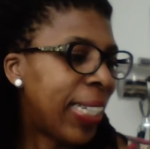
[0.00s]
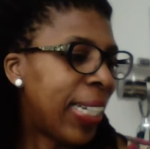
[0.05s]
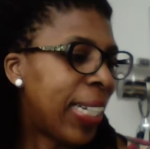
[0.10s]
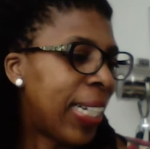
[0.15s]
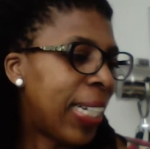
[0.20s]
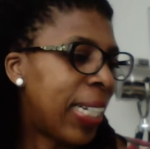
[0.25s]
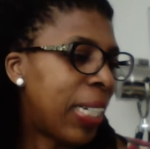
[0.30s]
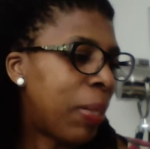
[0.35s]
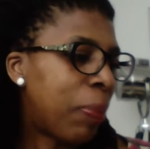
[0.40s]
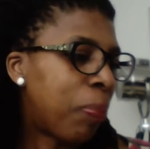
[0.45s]

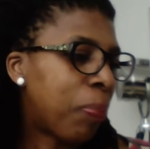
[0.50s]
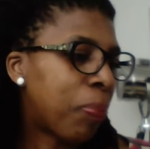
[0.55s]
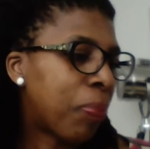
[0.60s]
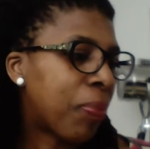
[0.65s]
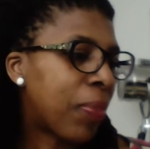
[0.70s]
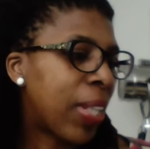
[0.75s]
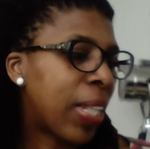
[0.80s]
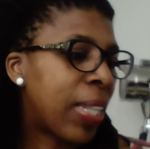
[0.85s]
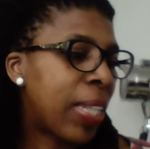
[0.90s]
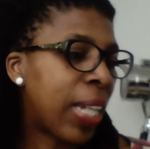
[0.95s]

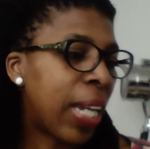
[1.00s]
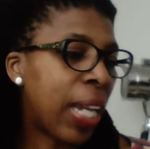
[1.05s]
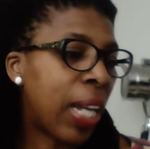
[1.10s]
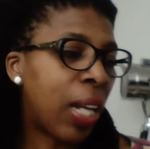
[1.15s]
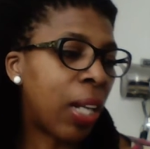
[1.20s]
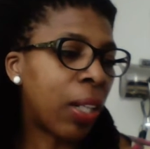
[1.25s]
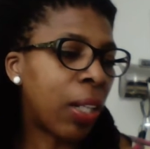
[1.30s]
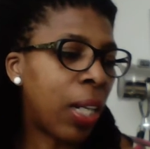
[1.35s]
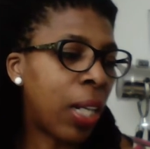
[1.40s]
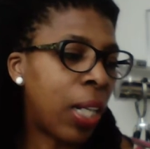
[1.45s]
They
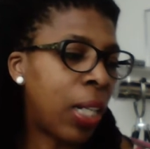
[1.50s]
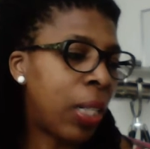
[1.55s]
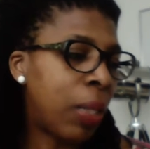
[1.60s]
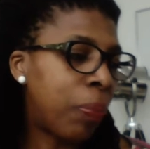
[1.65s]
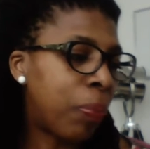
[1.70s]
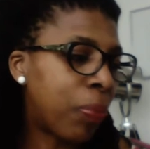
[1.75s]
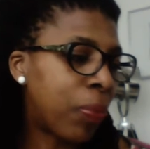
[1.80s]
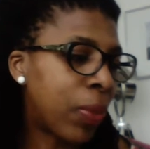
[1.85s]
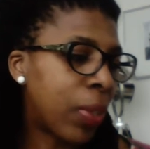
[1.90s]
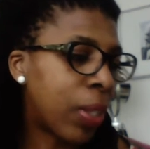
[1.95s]

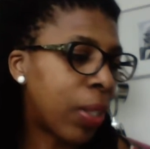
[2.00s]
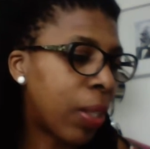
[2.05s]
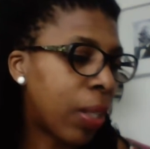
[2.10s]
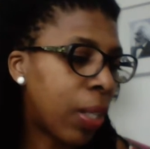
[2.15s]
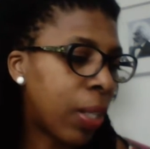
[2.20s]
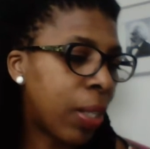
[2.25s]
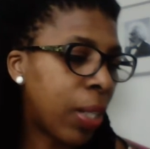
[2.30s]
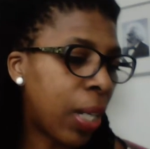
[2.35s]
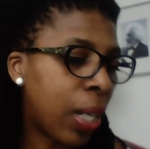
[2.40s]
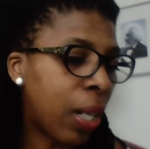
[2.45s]

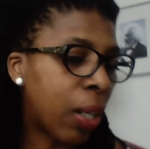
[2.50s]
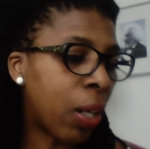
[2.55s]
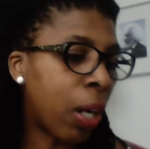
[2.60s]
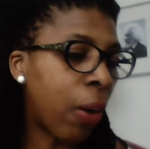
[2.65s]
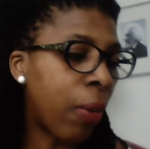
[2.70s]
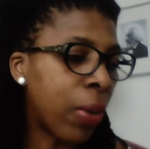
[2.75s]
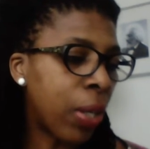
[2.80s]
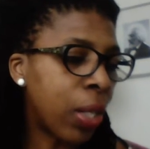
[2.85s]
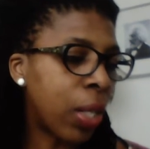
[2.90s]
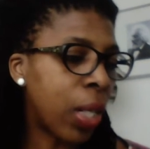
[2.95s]
are
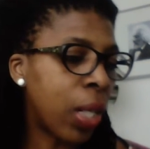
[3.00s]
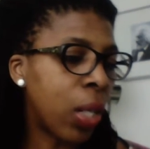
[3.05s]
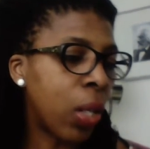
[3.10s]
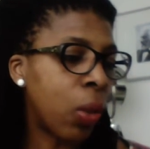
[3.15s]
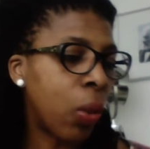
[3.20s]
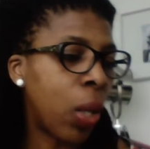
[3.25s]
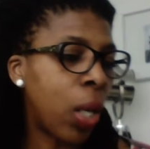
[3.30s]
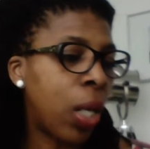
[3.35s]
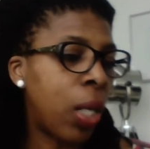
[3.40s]
currently,